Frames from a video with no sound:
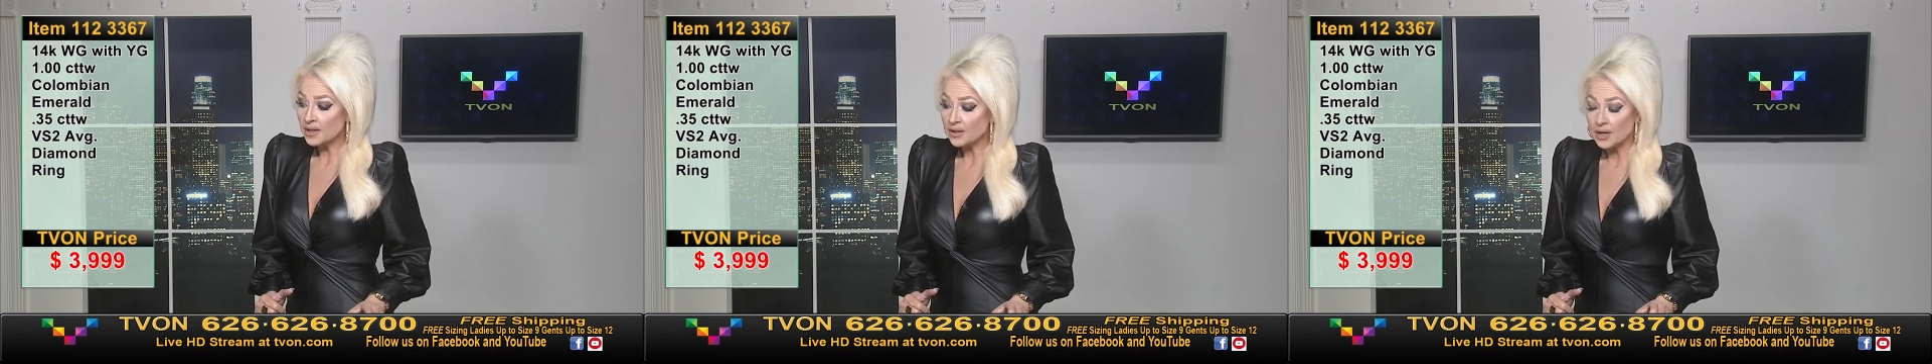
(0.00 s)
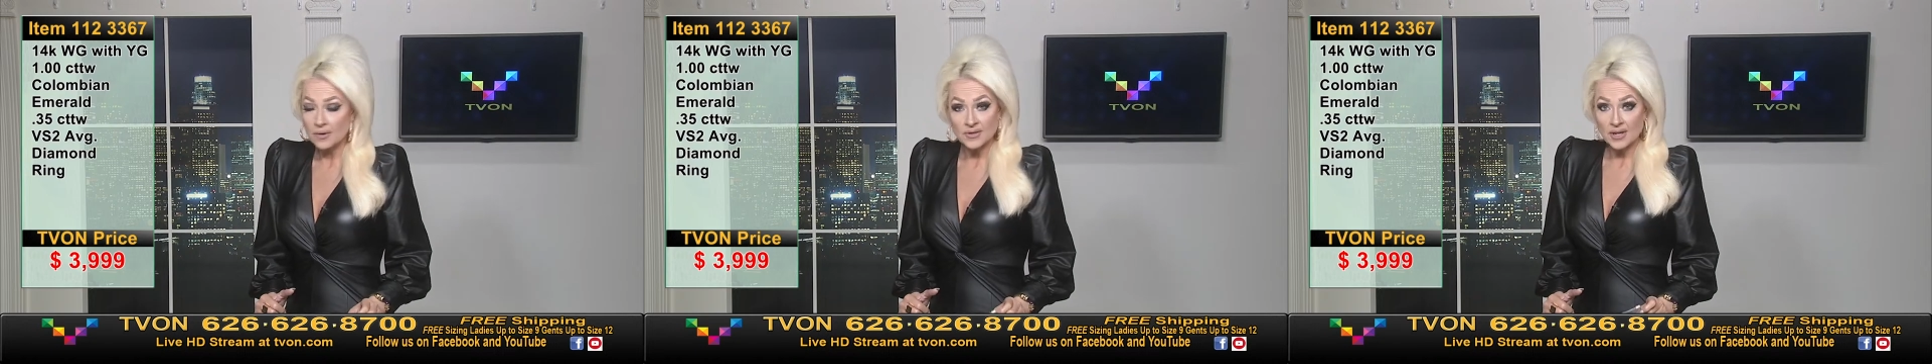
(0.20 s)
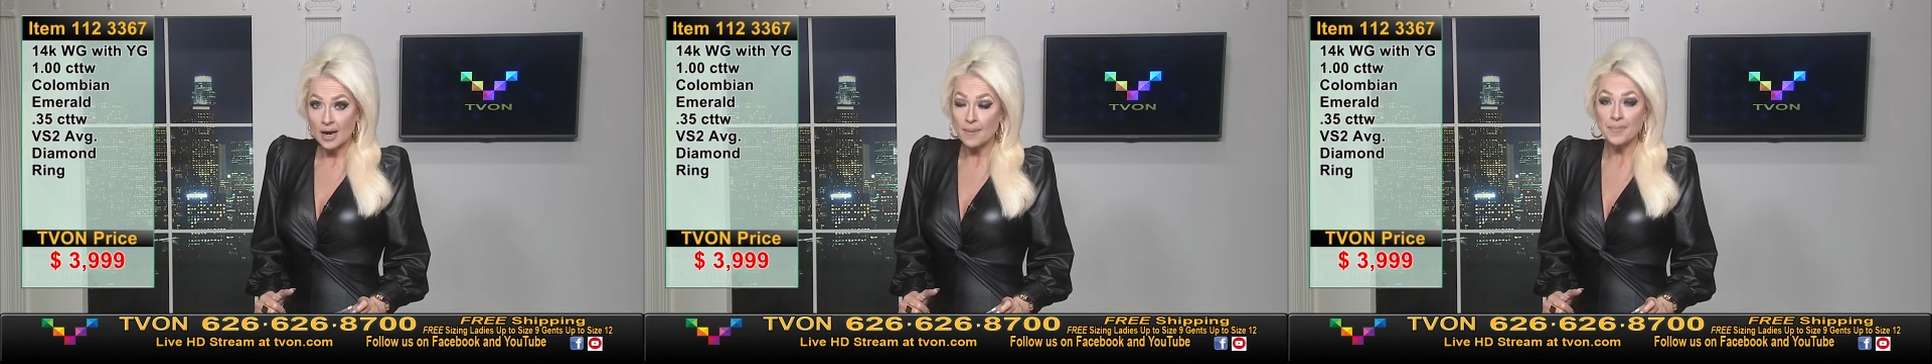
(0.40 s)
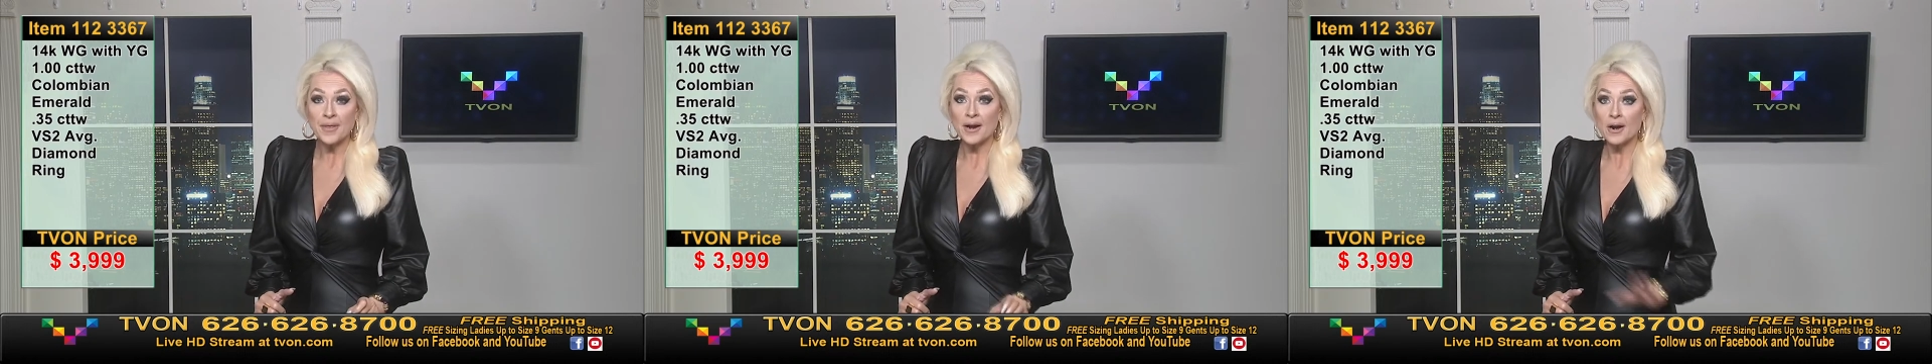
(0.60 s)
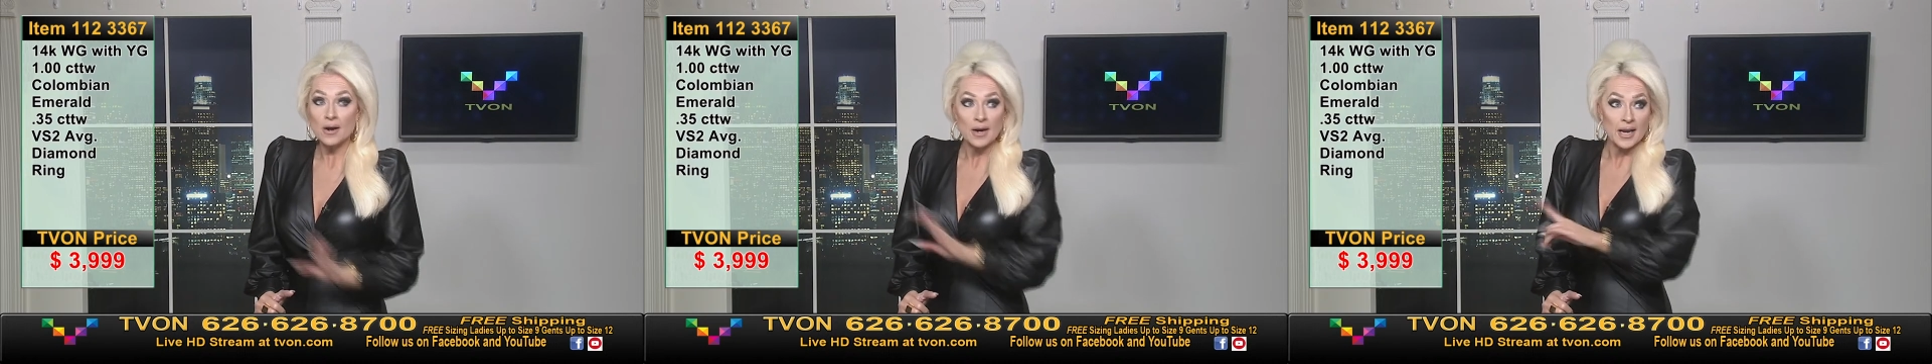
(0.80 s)
goes up
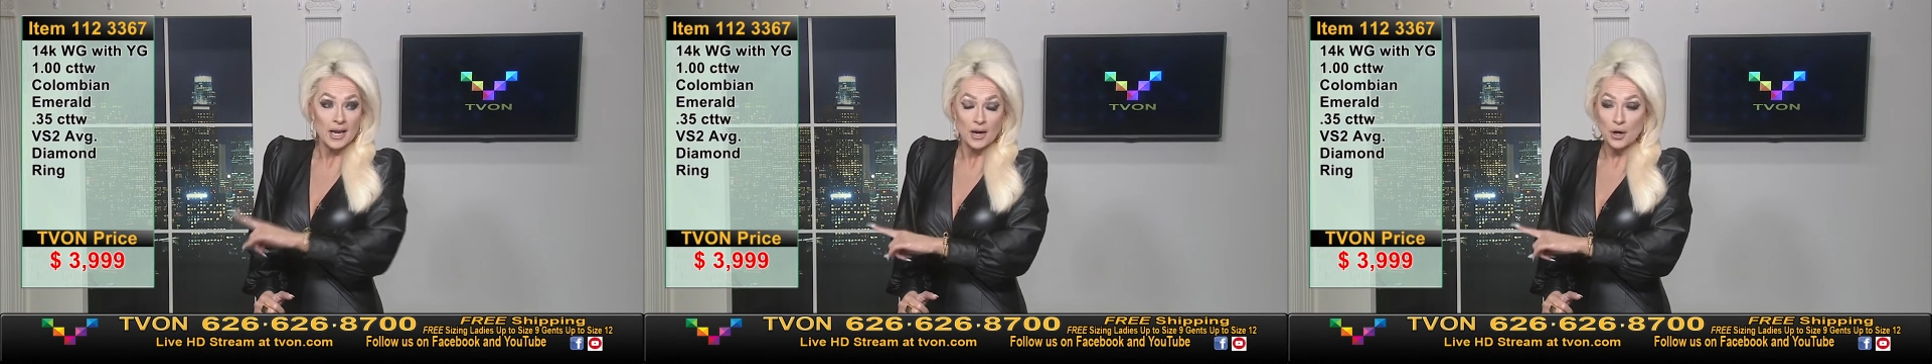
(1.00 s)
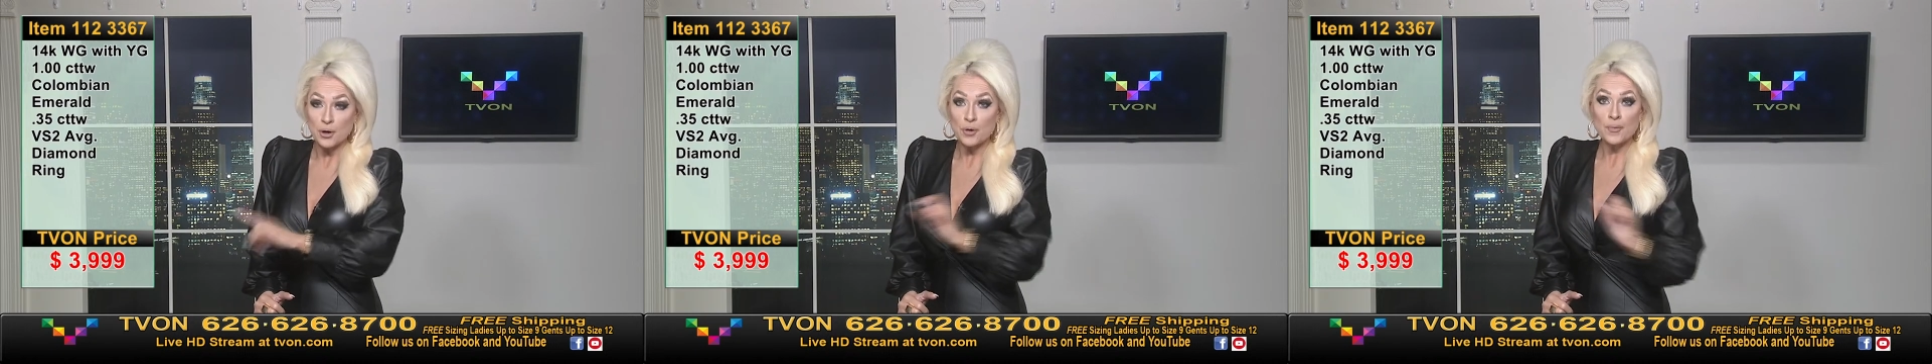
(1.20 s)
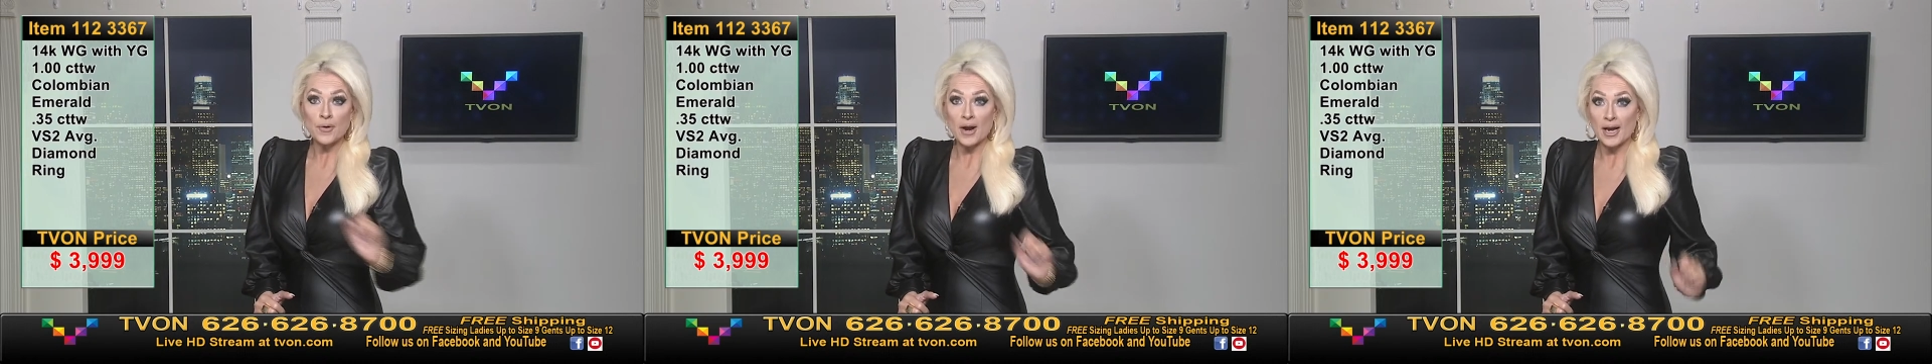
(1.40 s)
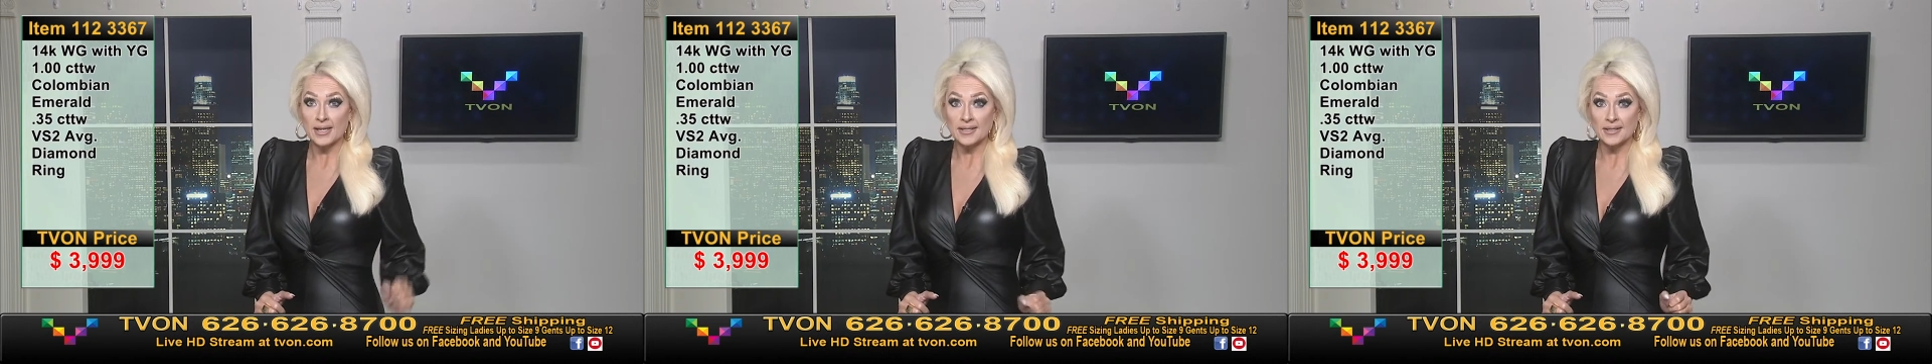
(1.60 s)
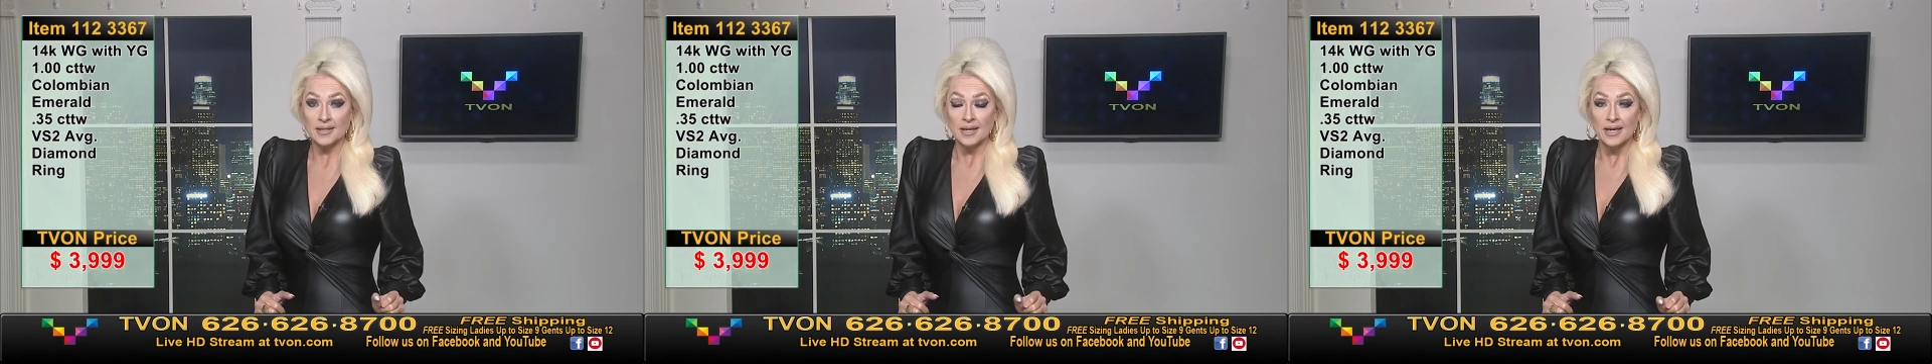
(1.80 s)
there in a new
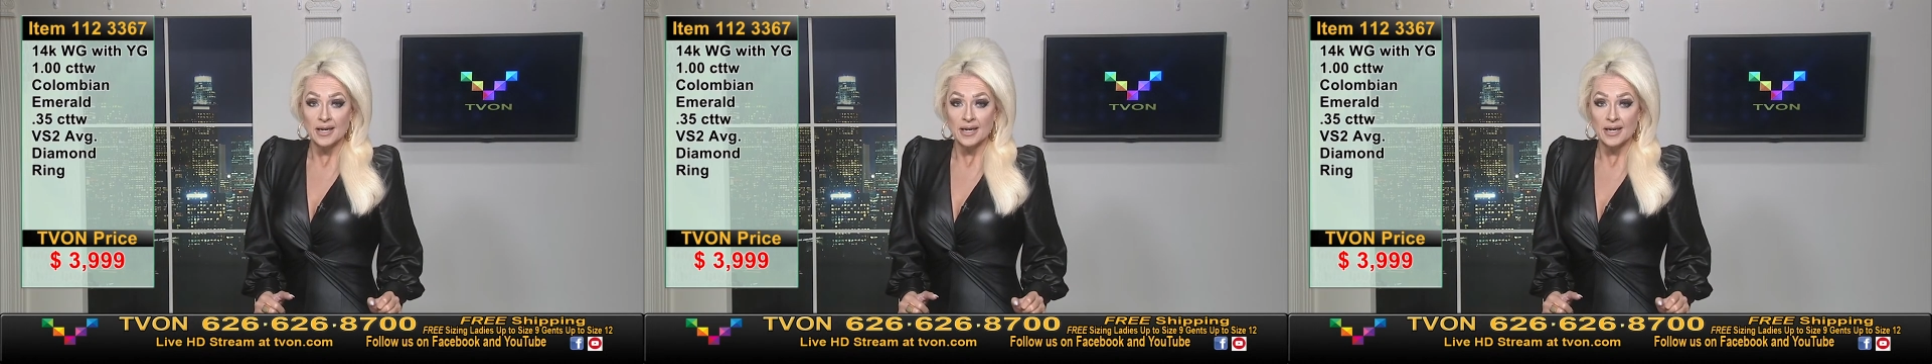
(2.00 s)
price,